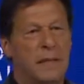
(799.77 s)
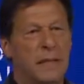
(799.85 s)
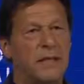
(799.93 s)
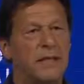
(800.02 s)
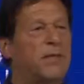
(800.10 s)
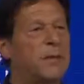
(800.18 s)

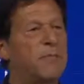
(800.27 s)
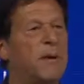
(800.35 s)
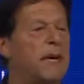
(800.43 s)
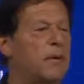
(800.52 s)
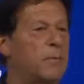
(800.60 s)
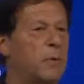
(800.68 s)
in the
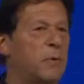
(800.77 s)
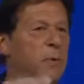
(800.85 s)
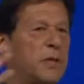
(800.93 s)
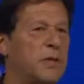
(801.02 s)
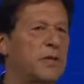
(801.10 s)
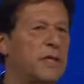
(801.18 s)
CPEC,
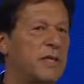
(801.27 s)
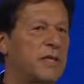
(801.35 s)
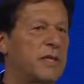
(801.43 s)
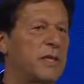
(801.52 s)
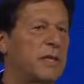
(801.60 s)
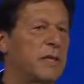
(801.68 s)
what is
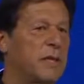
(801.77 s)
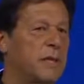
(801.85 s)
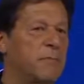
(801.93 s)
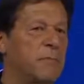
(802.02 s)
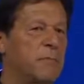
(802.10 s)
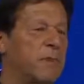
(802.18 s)
this,
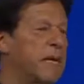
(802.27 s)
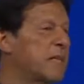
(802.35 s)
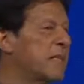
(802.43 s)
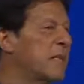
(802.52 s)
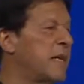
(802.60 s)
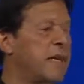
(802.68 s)
the
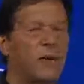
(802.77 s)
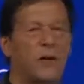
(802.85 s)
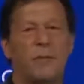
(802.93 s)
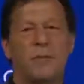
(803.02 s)
Pakistan-China